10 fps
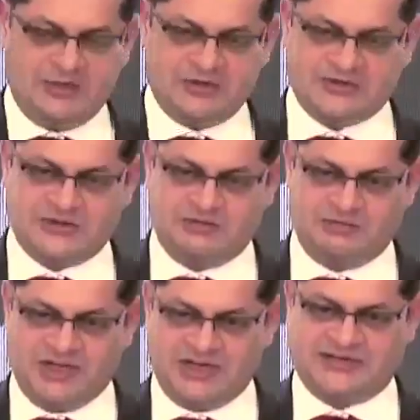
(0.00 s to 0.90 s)
able to
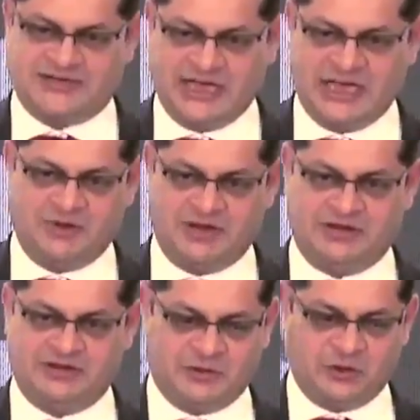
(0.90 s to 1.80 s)
build a
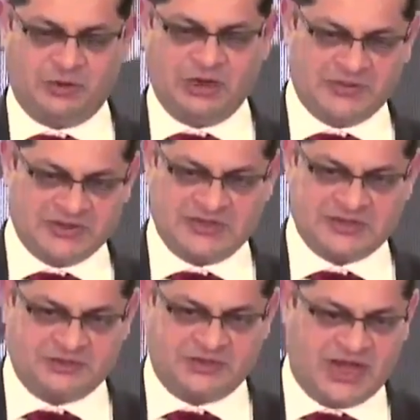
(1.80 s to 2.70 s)
scalable global
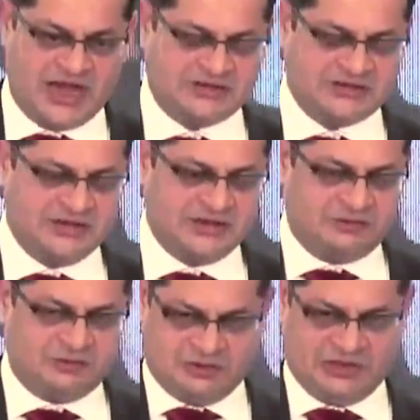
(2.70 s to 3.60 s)
business with that,
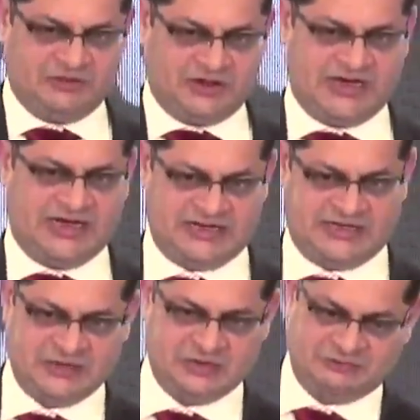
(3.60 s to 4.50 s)
which will give a great
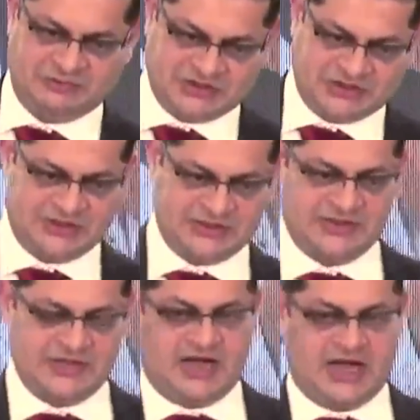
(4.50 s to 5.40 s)
return to
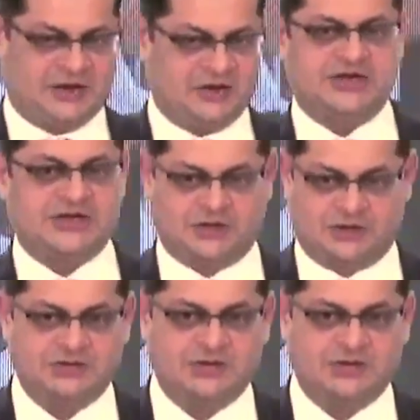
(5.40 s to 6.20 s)
investors? I don't think so.